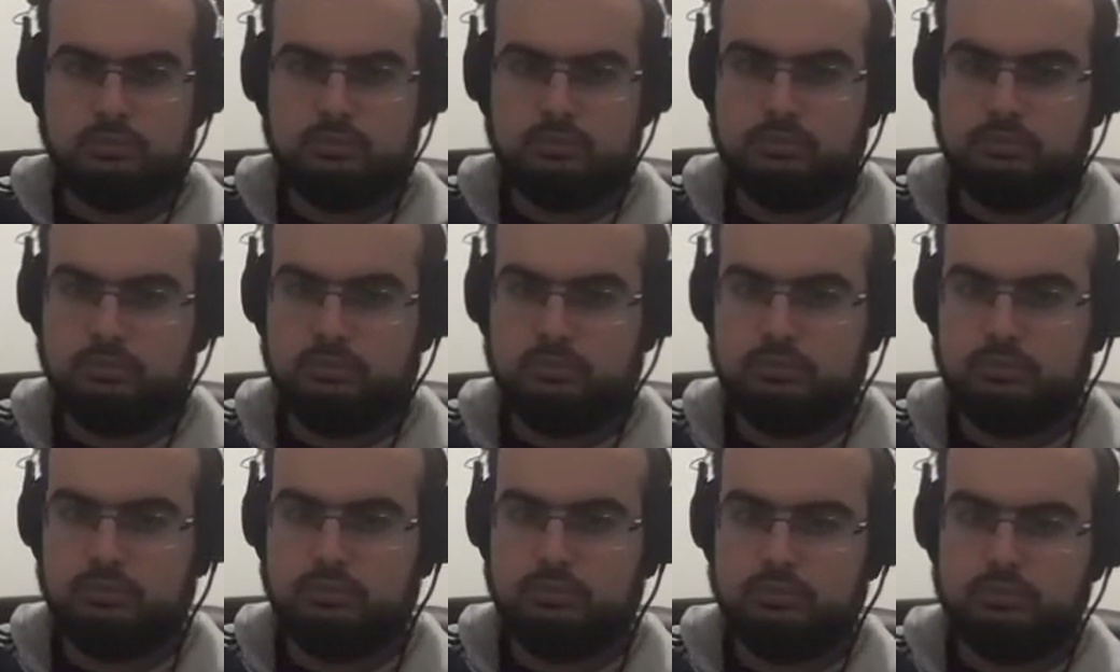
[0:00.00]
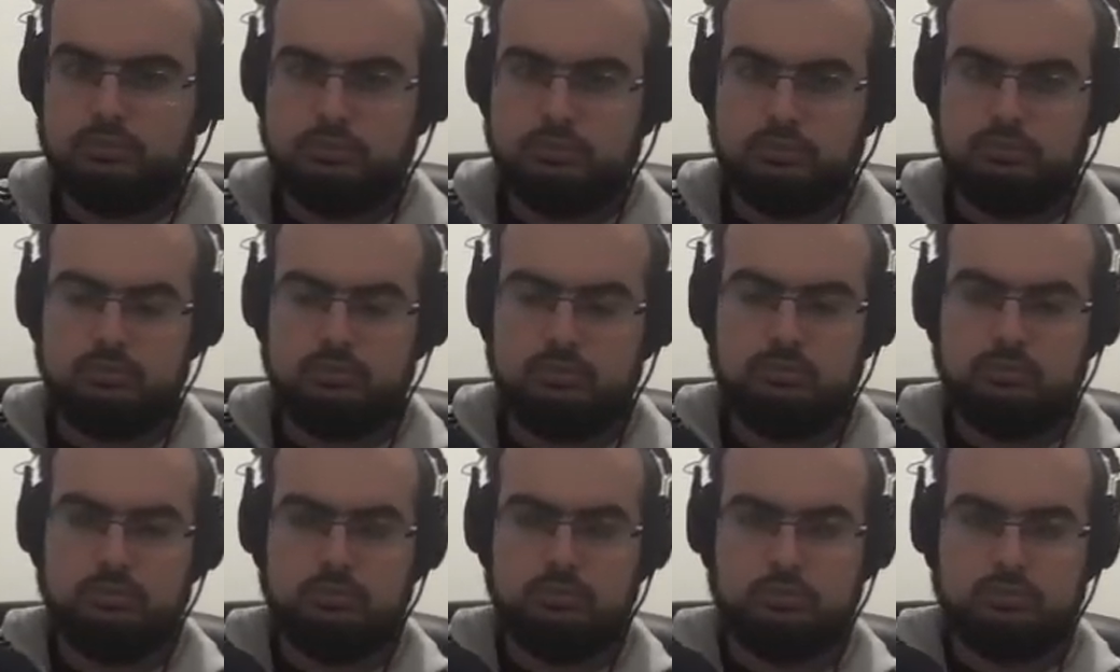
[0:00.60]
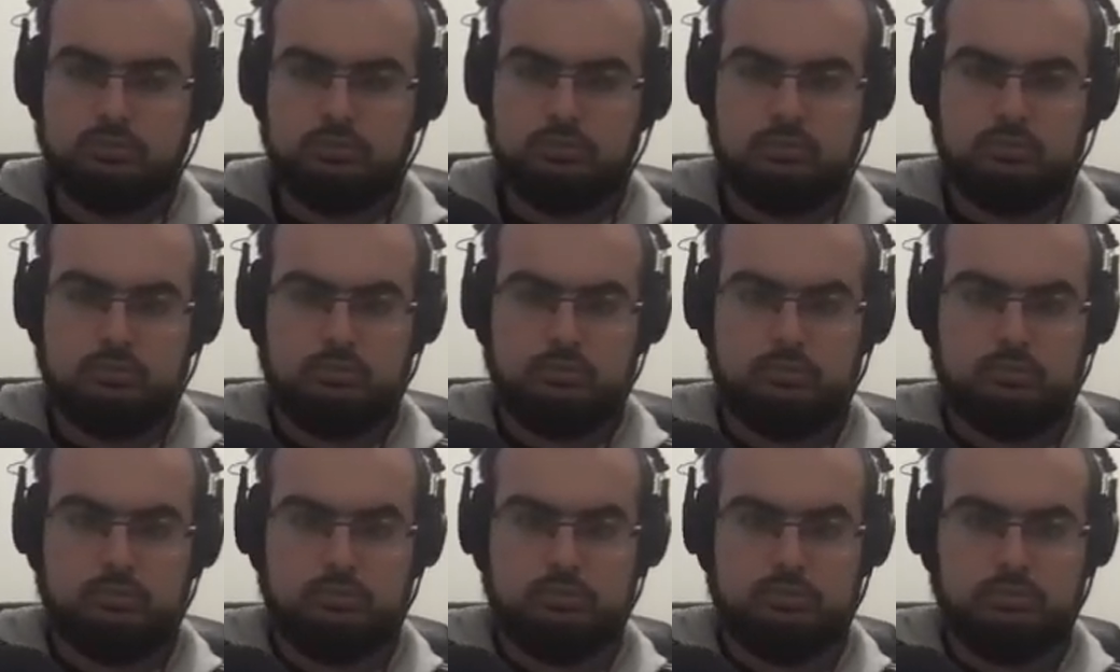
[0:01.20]

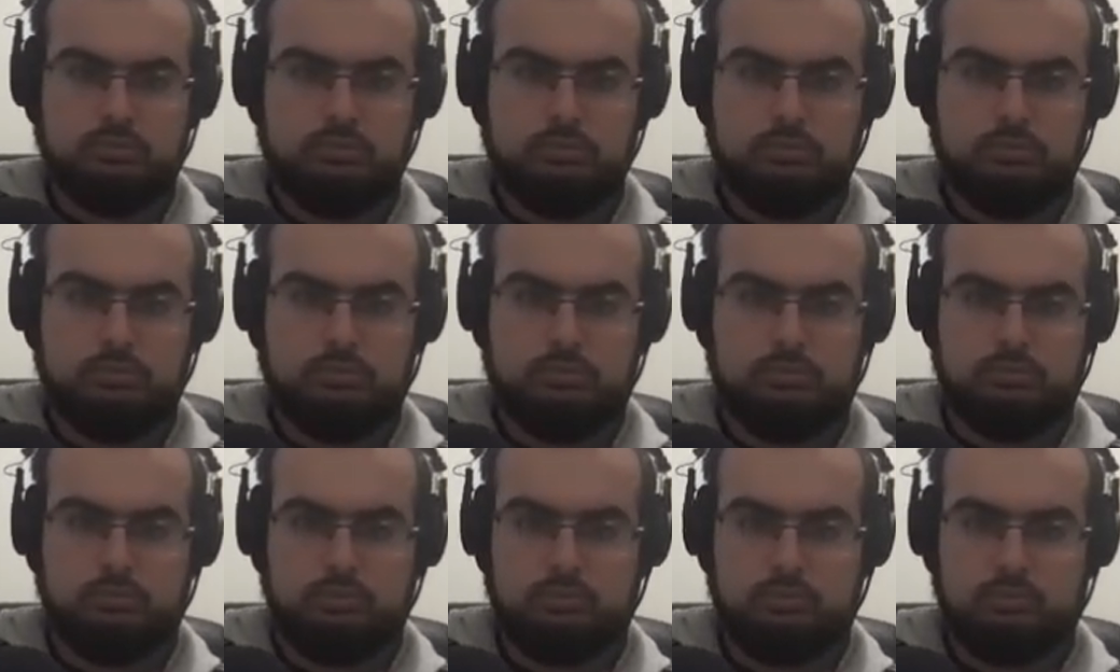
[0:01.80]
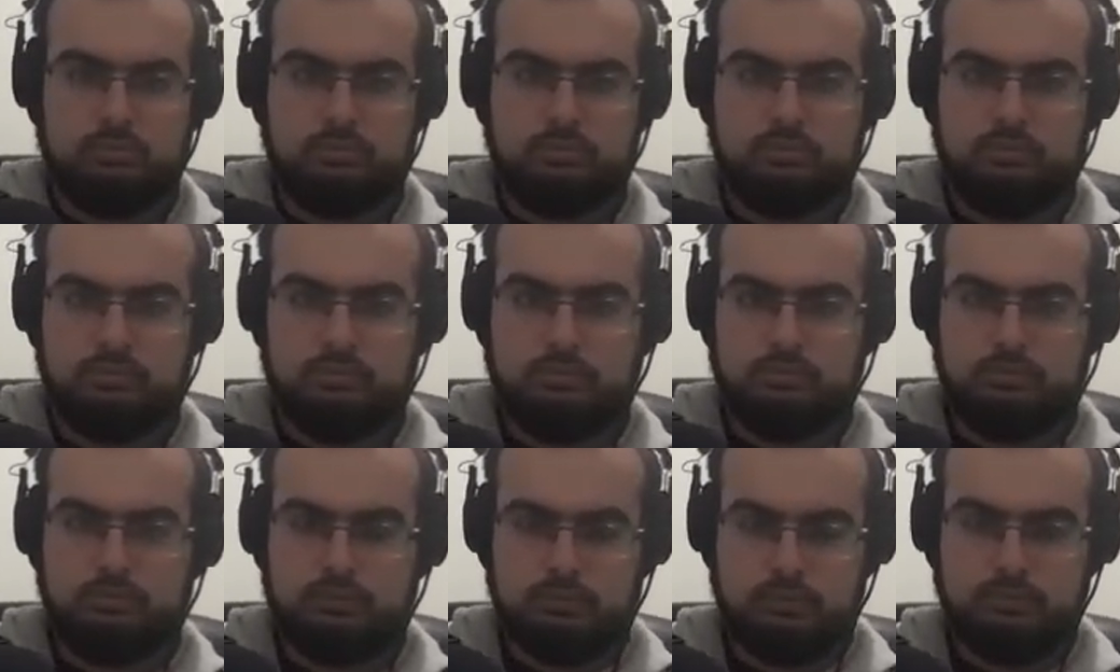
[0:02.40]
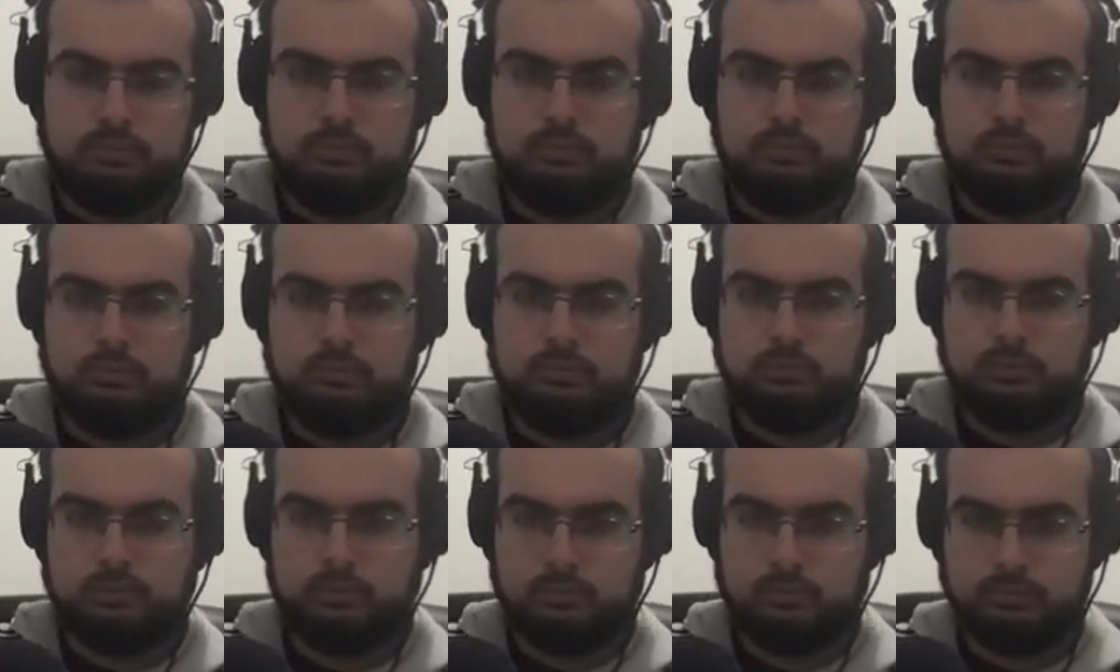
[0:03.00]

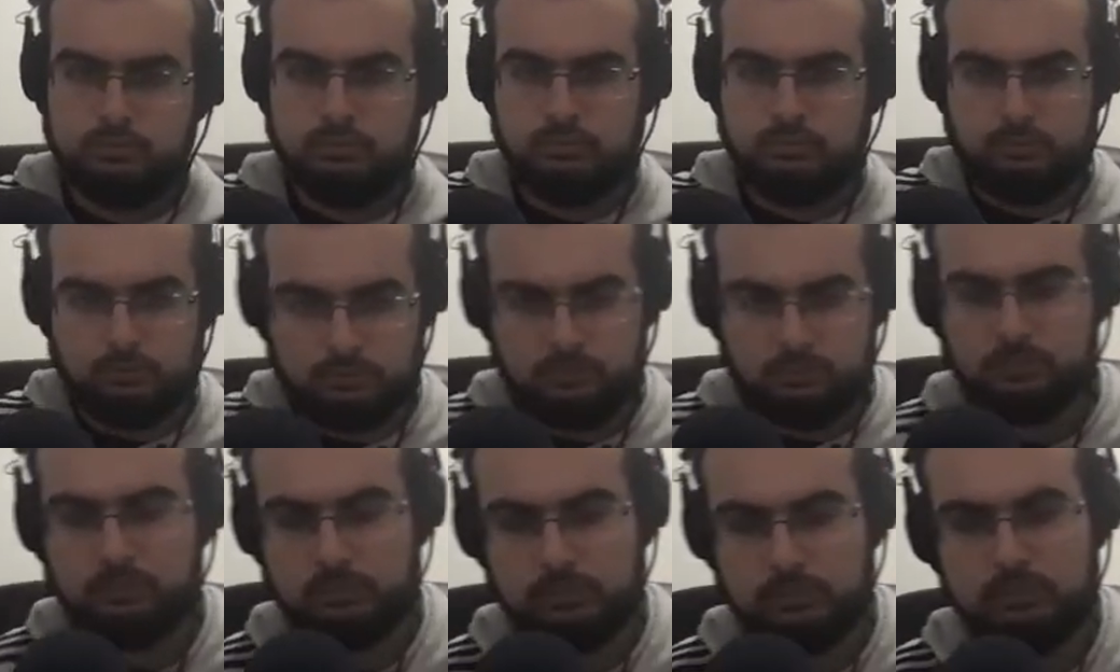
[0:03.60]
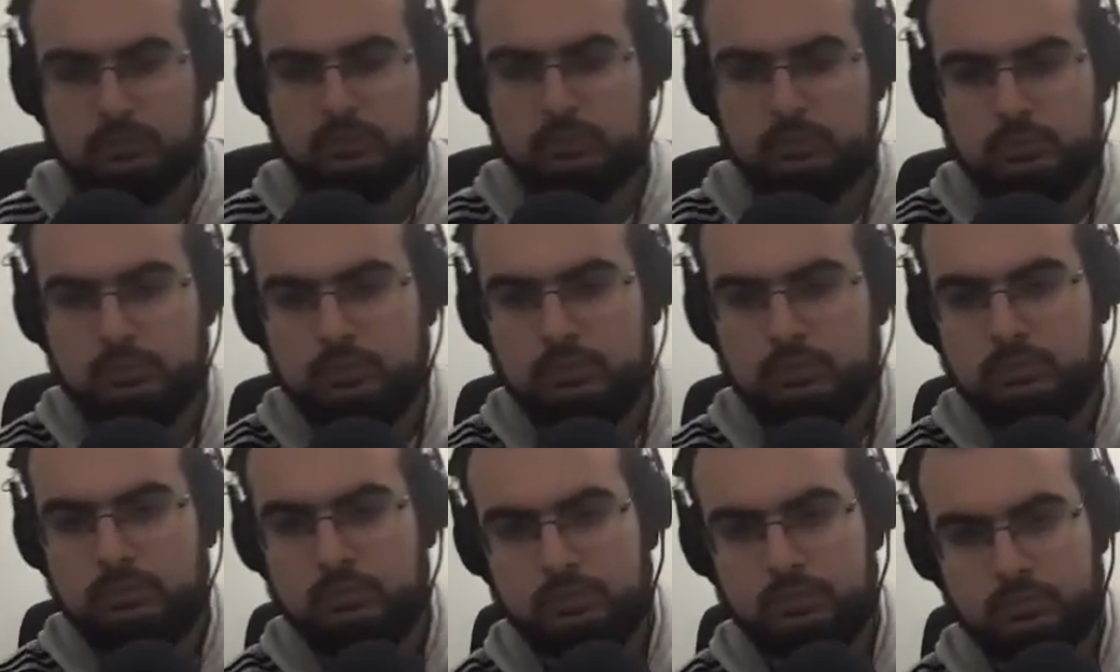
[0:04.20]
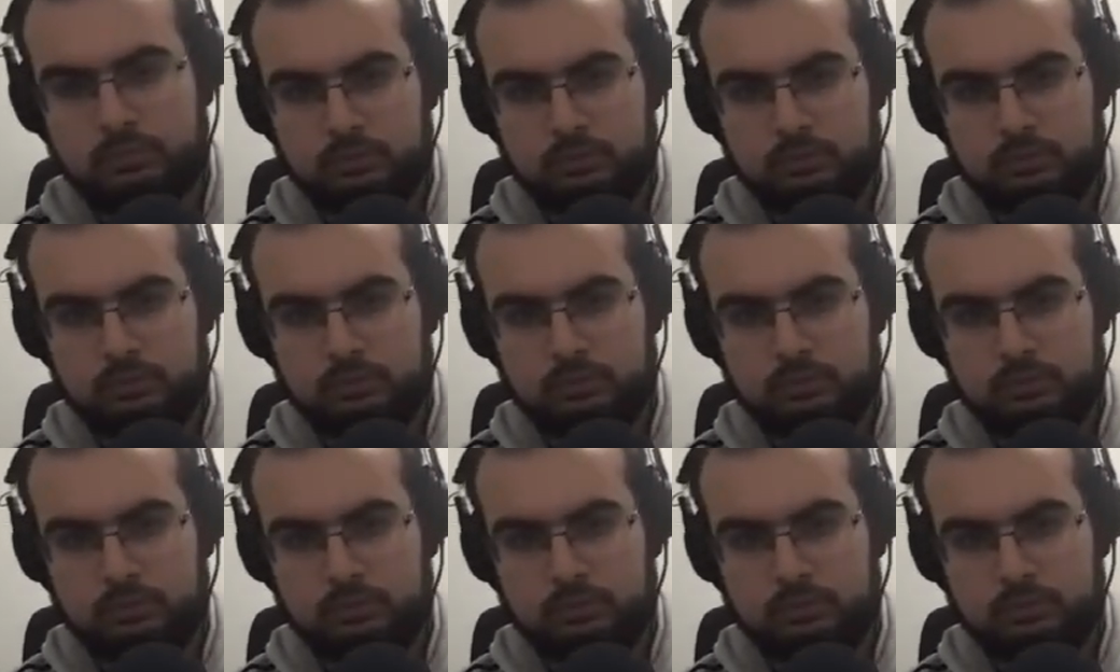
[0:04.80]
(not speaking)